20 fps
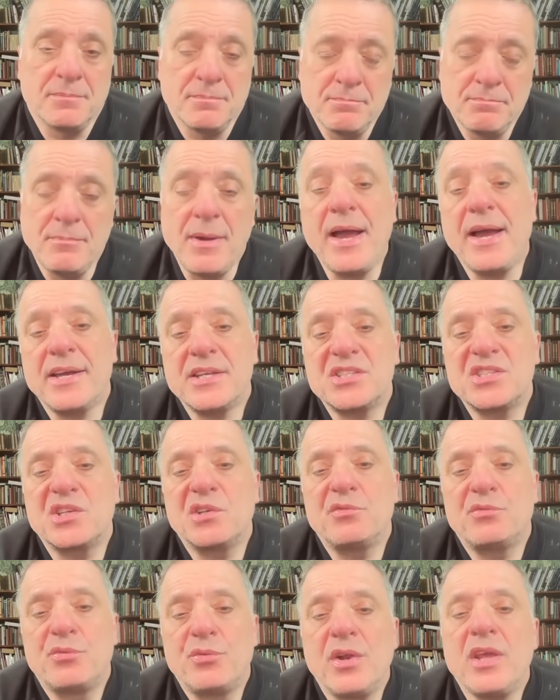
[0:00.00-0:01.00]

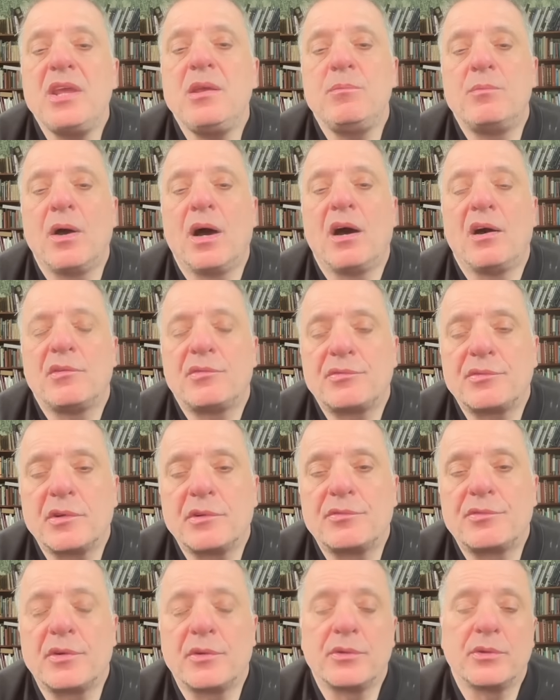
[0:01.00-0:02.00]
massive rebuff
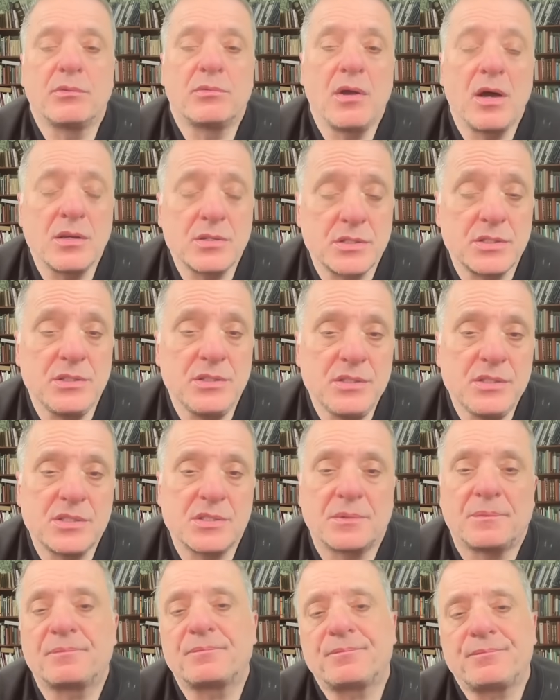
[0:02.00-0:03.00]
from the Russians,